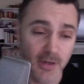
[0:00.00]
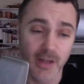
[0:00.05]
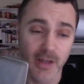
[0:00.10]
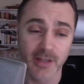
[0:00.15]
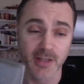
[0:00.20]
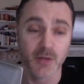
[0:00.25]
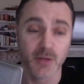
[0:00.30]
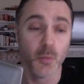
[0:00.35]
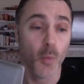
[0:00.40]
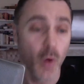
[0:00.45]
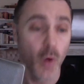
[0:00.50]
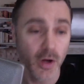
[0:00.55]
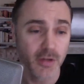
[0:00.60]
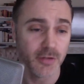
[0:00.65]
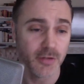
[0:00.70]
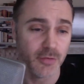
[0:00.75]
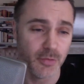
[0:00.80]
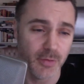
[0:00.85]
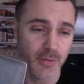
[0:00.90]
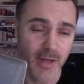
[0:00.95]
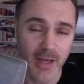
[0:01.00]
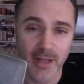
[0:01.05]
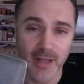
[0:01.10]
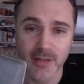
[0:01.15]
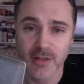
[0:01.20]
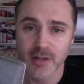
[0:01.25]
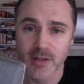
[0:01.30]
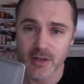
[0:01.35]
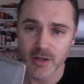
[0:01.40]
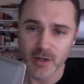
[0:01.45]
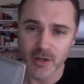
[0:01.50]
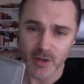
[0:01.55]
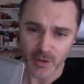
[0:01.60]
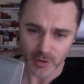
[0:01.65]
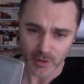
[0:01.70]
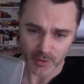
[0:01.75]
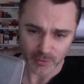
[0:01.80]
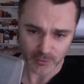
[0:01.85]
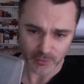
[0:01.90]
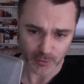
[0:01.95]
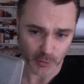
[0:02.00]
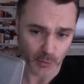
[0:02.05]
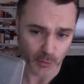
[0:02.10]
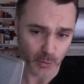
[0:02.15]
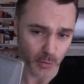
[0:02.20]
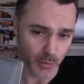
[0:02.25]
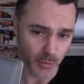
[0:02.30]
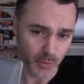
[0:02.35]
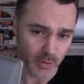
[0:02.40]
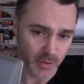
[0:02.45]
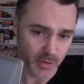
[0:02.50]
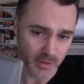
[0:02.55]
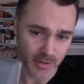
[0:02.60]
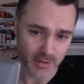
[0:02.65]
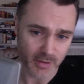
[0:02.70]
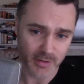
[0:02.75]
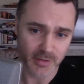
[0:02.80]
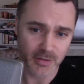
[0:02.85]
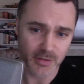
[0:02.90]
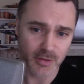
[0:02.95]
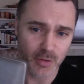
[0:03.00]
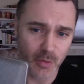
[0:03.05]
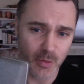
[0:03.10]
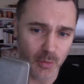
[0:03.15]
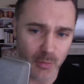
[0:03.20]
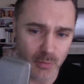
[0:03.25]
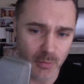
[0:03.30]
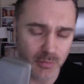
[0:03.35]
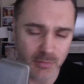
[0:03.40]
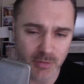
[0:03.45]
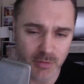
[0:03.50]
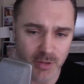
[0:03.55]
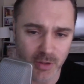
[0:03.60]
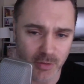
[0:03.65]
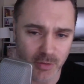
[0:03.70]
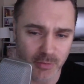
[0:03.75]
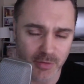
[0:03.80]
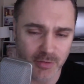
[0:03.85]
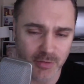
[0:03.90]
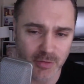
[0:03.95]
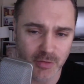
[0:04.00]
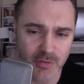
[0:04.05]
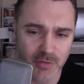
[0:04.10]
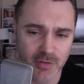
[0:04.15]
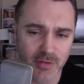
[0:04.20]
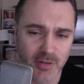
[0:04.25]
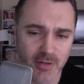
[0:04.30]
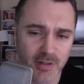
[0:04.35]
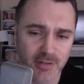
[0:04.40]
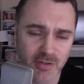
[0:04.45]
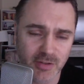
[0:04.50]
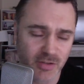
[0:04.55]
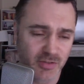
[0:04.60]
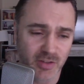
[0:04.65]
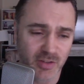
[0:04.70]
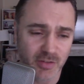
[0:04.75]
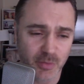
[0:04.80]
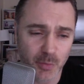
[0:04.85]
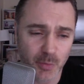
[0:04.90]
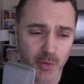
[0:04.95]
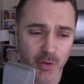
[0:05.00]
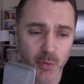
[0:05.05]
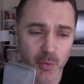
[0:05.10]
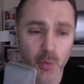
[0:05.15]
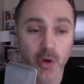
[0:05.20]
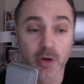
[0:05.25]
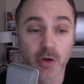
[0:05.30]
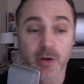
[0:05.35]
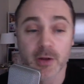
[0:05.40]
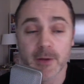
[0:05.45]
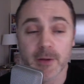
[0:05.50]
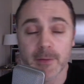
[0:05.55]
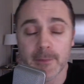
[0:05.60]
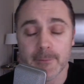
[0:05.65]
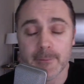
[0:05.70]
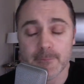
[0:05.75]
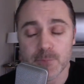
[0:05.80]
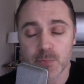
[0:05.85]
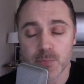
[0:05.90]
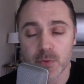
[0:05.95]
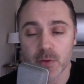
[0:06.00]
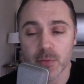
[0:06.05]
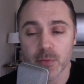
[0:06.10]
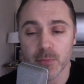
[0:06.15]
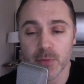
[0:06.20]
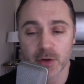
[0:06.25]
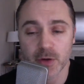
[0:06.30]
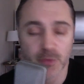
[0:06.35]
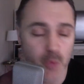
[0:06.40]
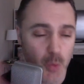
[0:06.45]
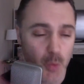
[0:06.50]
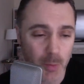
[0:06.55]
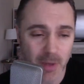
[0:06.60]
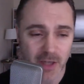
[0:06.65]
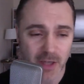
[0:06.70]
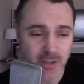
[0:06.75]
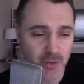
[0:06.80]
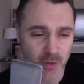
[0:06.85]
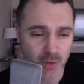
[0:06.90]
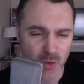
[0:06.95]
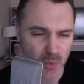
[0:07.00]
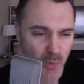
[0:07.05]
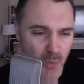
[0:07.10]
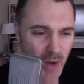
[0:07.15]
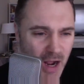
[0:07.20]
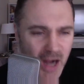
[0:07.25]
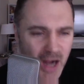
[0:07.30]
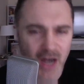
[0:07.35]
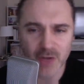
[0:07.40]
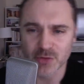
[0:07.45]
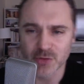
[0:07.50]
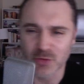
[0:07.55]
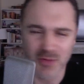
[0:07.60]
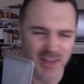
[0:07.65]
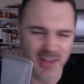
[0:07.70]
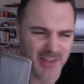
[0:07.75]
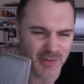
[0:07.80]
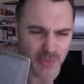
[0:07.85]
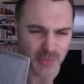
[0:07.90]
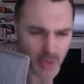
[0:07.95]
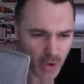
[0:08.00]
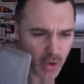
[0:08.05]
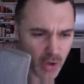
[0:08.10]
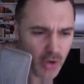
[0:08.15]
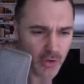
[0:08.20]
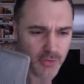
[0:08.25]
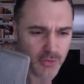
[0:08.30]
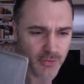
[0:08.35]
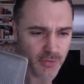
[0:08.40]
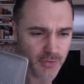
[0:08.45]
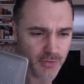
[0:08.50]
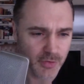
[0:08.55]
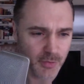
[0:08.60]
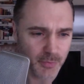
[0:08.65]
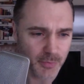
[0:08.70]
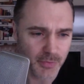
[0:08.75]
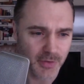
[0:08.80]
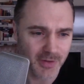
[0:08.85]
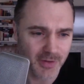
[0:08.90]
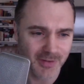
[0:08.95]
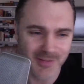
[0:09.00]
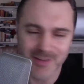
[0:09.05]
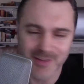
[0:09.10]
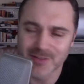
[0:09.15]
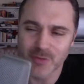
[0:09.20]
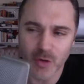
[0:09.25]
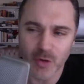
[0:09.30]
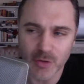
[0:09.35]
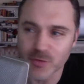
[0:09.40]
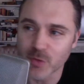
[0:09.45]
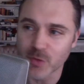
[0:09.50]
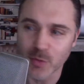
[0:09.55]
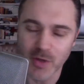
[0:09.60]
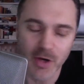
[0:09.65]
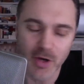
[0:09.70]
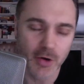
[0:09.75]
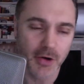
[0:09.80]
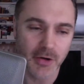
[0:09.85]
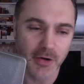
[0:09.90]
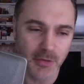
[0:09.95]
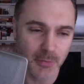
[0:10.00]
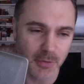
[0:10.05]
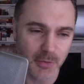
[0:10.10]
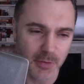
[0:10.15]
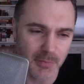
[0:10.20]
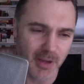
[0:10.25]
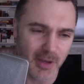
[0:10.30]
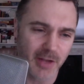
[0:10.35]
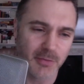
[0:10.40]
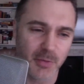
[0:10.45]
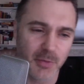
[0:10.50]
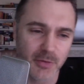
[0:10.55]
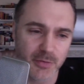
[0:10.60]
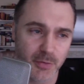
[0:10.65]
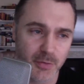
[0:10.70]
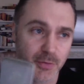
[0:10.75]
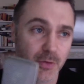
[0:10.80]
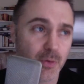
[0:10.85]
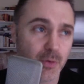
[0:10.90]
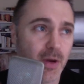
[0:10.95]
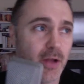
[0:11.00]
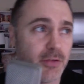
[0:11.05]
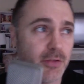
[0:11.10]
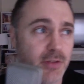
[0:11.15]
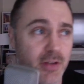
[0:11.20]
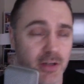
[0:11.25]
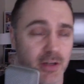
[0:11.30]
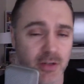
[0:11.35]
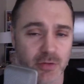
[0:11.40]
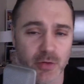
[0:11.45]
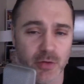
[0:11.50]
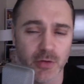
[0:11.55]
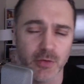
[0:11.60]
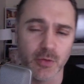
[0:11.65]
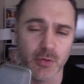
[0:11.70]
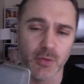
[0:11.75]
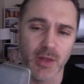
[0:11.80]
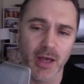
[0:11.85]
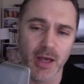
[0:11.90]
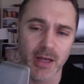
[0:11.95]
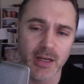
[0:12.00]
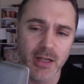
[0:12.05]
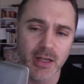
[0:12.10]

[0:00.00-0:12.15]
I didn't want to do that. Two, you don't, that's just it just doesn't really work. But if you imagine they're rocks or like dogs or something, like dogs don't care how you play basketball. So if the crowd's getting to you, do that.